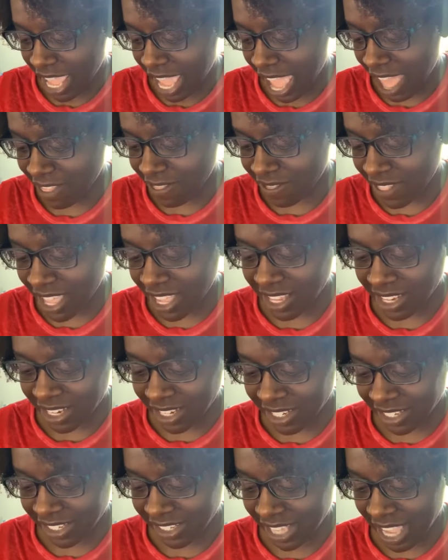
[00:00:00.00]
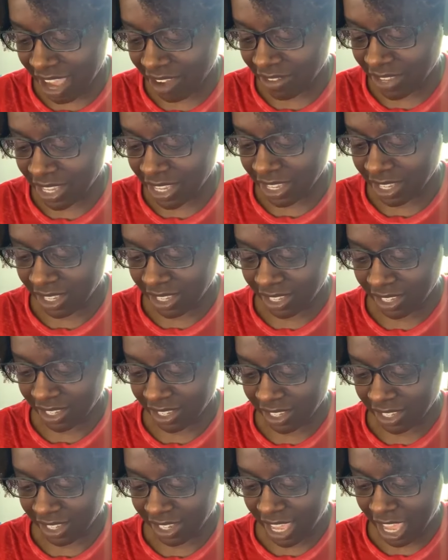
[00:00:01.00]
And then Savvy
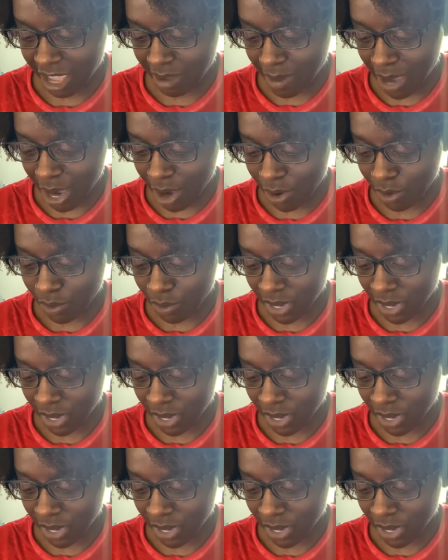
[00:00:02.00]
came out